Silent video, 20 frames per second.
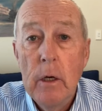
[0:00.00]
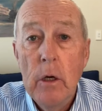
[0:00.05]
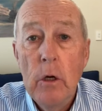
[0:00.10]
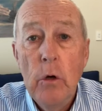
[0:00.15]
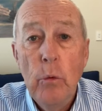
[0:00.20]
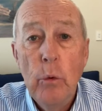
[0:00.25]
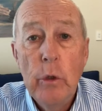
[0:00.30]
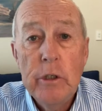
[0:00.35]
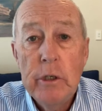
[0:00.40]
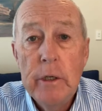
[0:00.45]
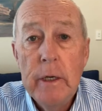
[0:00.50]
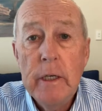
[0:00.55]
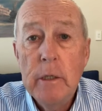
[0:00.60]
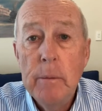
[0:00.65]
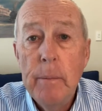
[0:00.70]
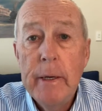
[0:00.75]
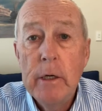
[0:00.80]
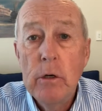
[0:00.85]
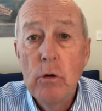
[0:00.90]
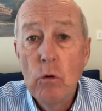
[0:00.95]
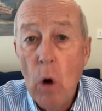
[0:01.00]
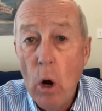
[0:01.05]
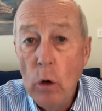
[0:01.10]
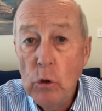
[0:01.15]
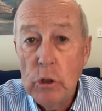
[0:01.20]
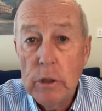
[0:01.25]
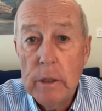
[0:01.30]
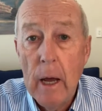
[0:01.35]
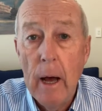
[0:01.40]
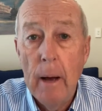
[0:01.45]
which need to be
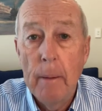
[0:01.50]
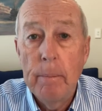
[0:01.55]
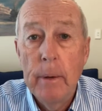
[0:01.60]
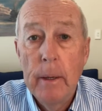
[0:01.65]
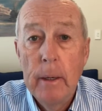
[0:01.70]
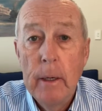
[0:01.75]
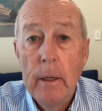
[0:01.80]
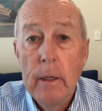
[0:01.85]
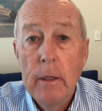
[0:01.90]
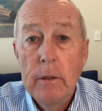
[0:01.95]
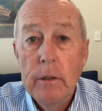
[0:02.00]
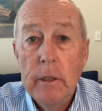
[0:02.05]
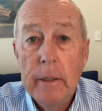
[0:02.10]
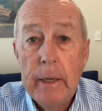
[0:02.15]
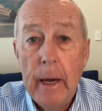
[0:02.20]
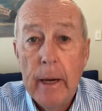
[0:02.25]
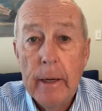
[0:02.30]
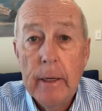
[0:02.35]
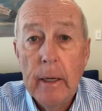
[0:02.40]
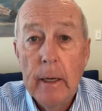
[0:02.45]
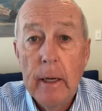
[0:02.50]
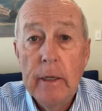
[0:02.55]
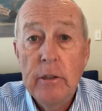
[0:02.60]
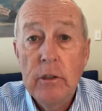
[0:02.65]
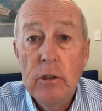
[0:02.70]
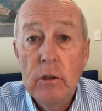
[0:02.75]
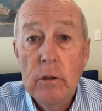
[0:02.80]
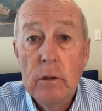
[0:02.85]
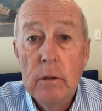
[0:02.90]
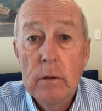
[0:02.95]
grossed up to calculate
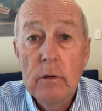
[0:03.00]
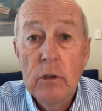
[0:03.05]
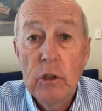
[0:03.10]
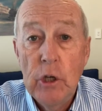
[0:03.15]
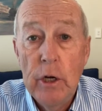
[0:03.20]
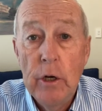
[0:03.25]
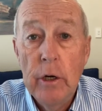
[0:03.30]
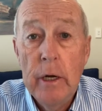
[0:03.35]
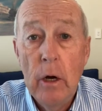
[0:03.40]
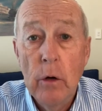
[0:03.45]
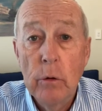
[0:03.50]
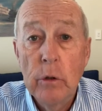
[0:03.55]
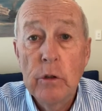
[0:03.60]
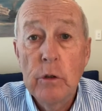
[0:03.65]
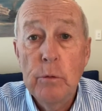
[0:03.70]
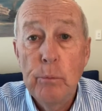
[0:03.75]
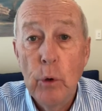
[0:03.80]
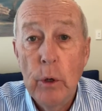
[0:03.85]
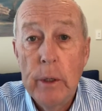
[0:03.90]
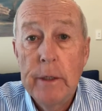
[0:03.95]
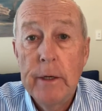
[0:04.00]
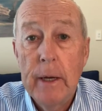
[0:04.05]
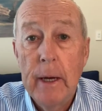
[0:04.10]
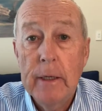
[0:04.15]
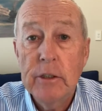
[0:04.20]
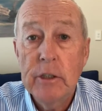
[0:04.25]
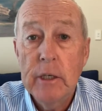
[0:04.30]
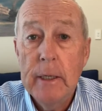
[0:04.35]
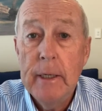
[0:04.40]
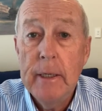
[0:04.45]
shareholders'
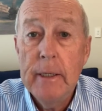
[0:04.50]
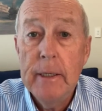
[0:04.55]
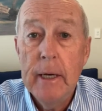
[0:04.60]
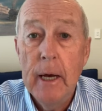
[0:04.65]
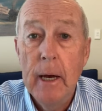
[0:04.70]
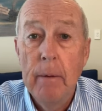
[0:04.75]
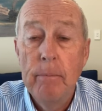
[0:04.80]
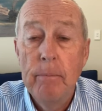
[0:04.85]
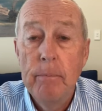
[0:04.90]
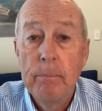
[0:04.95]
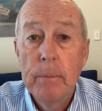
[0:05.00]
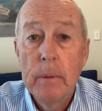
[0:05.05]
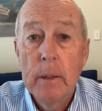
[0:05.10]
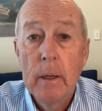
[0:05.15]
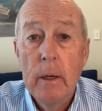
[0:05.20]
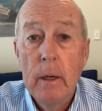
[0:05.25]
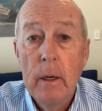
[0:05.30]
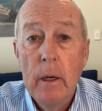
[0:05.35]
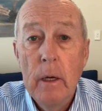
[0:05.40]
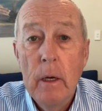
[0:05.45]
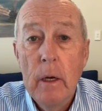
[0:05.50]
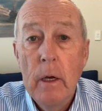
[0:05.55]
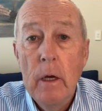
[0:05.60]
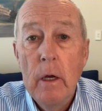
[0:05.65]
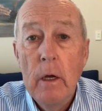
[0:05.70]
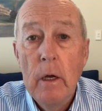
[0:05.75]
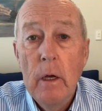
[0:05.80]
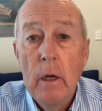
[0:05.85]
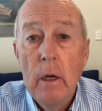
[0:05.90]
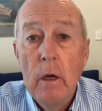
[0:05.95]
pre-tax income.
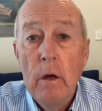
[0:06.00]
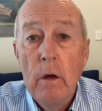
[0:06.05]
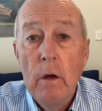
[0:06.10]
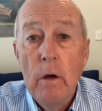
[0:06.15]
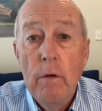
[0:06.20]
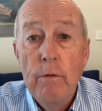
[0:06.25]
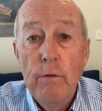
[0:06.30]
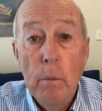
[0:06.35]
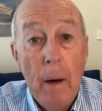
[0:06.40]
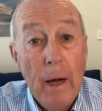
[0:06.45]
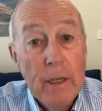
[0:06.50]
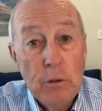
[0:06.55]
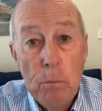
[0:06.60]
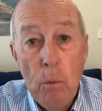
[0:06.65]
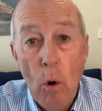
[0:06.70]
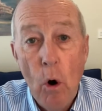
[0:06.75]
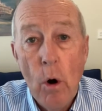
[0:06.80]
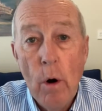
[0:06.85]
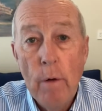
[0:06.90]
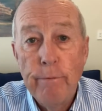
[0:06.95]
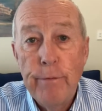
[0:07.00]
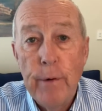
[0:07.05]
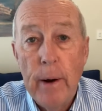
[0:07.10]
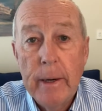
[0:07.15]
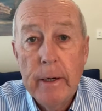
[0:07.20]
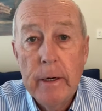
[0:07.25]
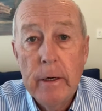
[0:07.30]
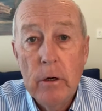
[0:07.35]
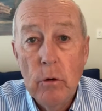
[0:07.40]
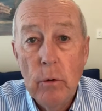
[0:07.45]
For much more on
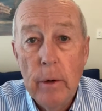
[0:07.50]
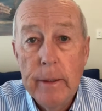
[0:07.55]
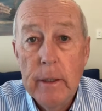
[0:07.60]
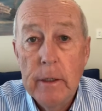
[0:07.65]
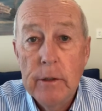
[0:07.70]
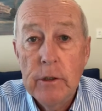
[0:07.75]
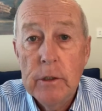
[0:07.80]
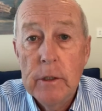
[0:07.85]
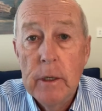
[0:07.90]
franking credits,